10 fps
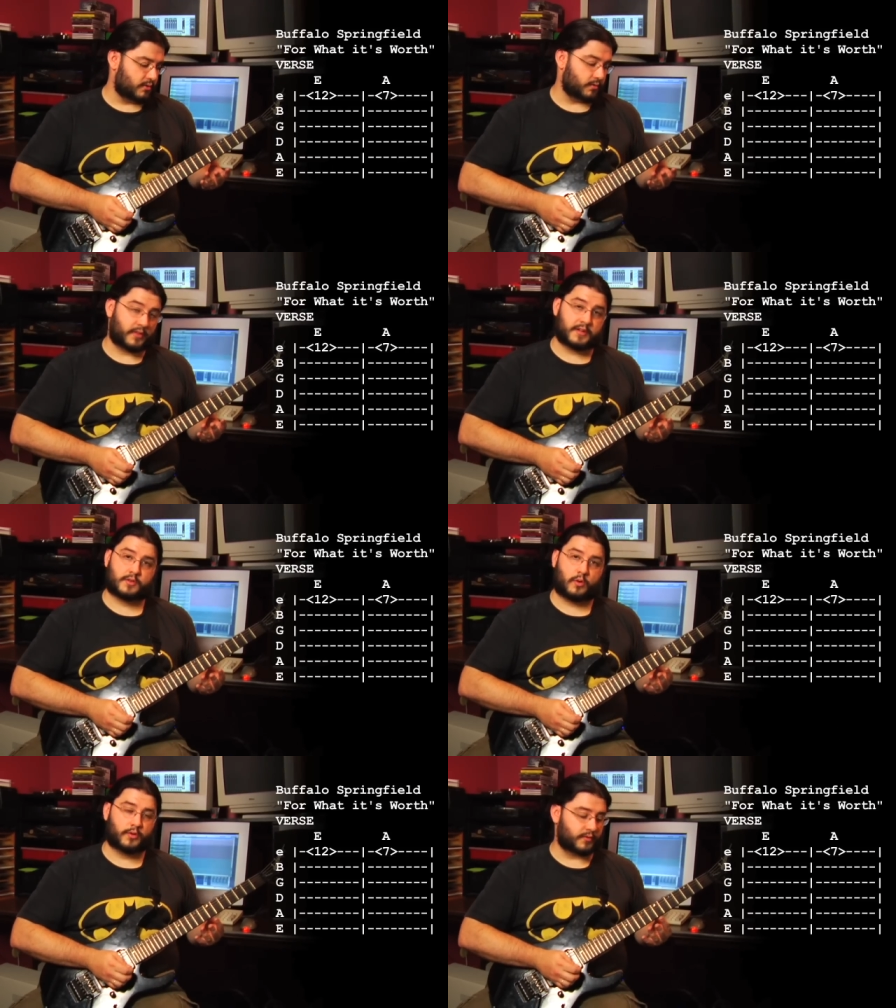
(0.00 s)
Doing that
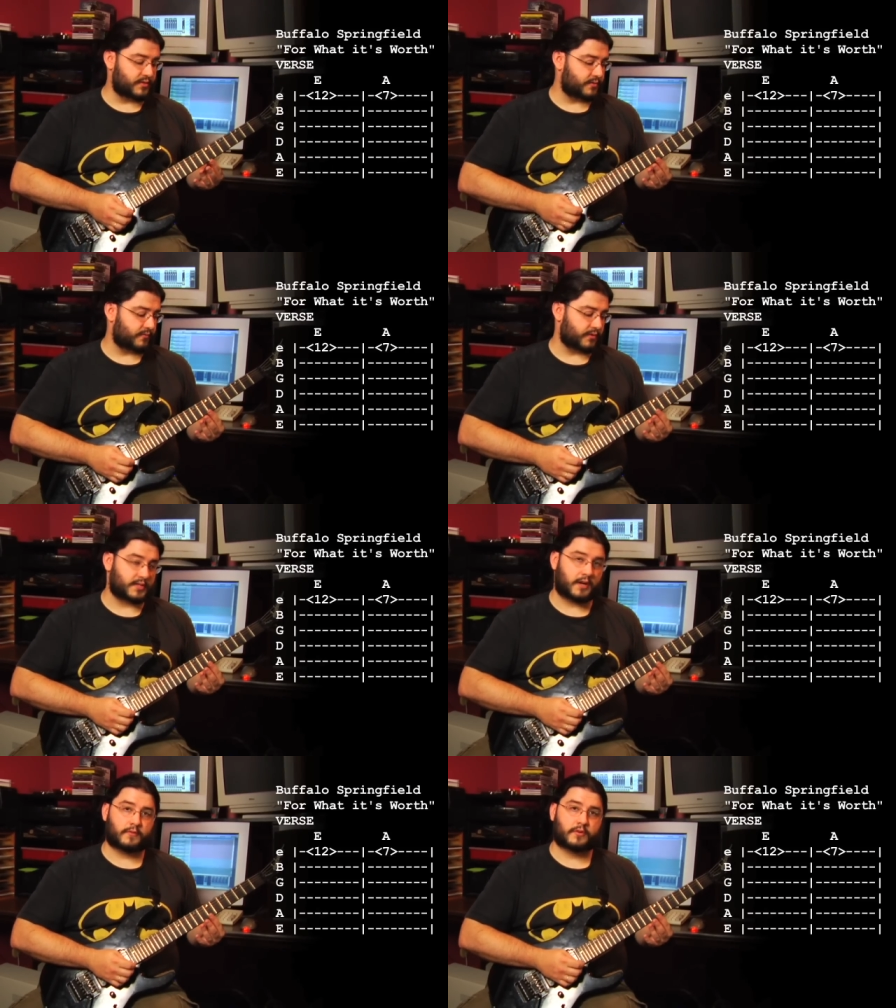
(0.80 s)
as whole notes for the
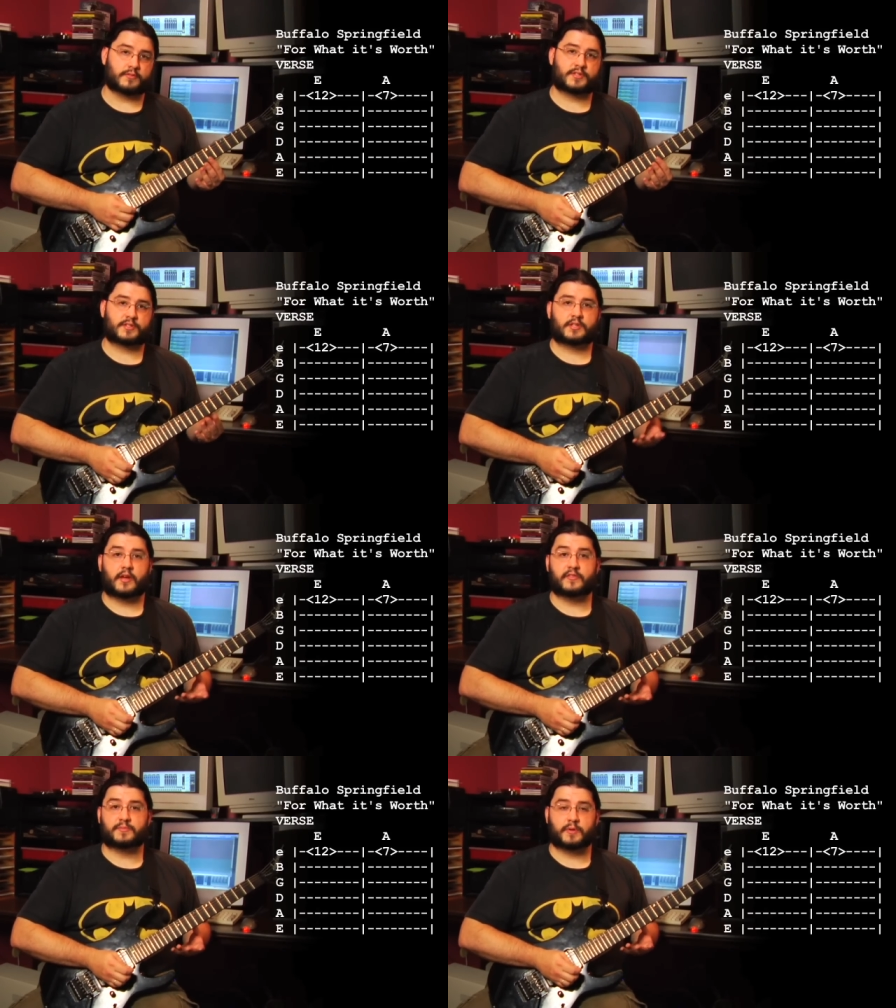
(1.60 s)
entire verse,
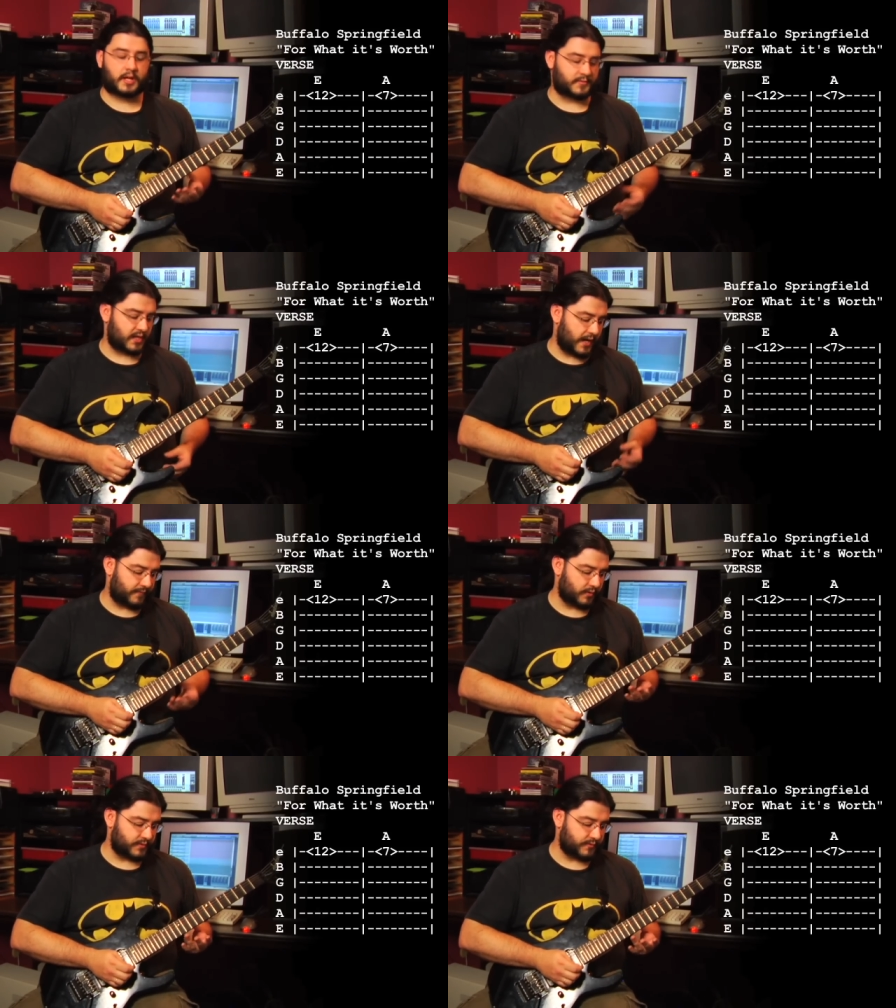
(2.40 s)
and then speeding up to
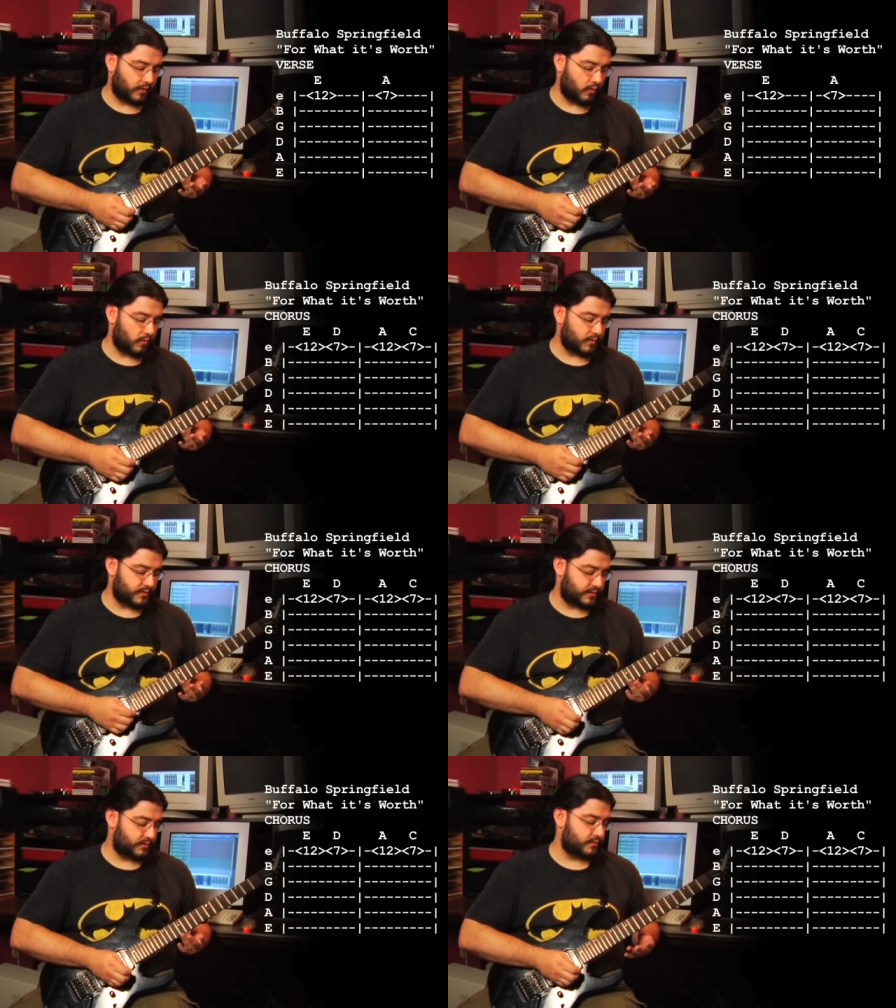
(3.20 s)
half notes for the chorus.